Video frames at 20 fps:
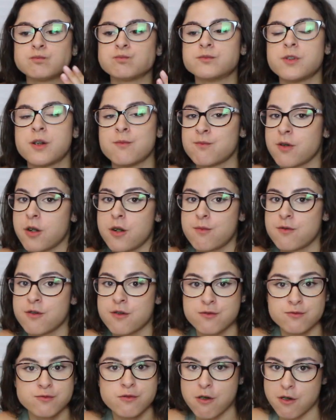then maybe
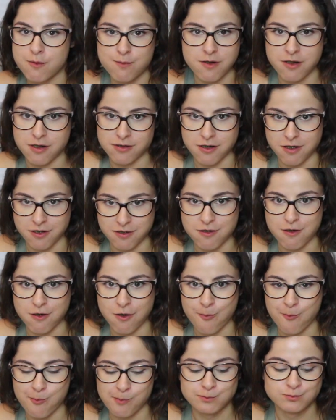it's not a bad
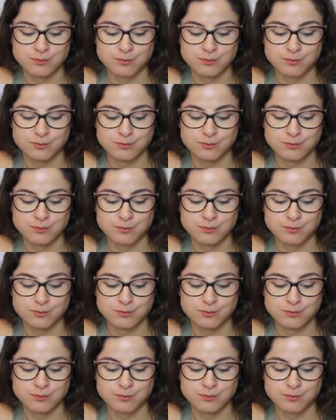idea.